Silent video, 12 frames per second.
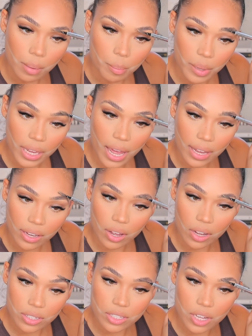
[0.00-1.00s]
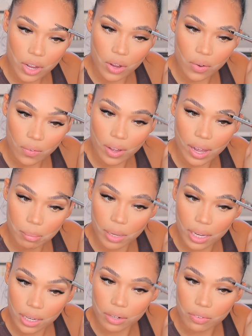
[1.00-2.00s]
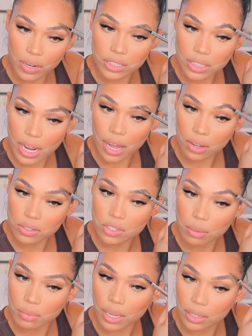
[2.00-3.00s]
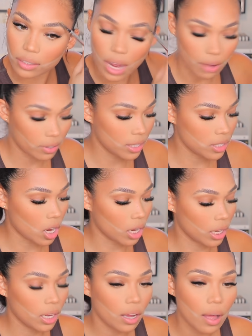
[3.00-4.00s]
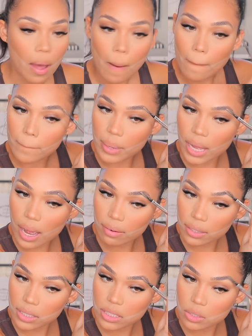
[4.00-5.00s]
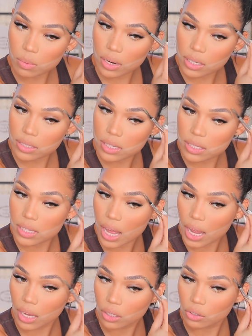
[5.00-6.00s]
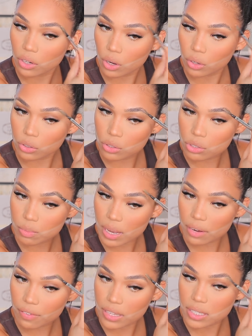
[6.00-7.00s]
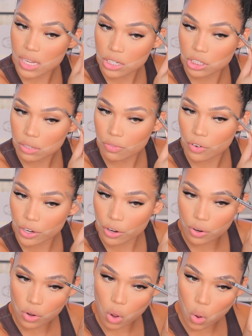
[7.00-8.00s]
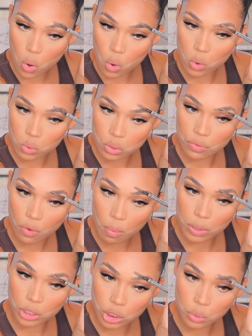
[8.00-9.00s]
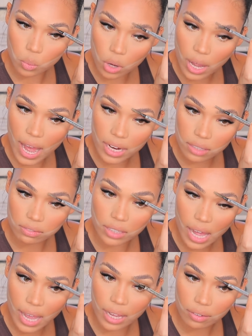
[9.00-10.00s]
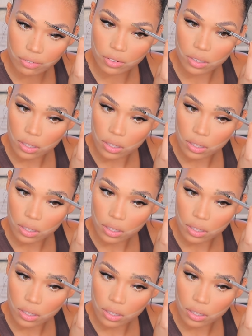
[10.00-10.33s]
But yeah, y'all, so I'm like in a rush now, so I'm like not really talking. But I really just wanted to say, you know, use manifestation for your goals, for what you want out of life,